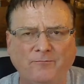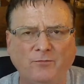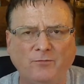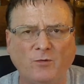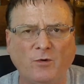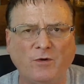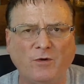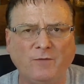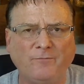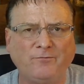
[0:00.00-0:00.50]

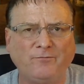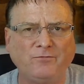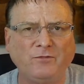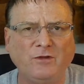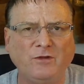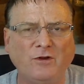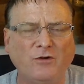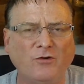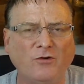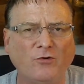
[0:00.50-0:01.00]

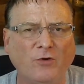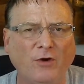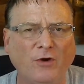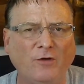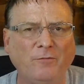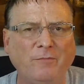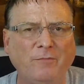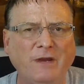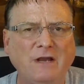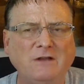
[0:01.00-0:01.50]
you know,
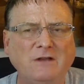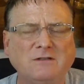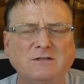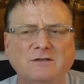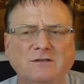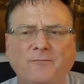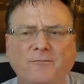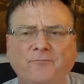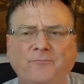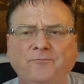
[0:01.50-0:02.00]
grilled meats.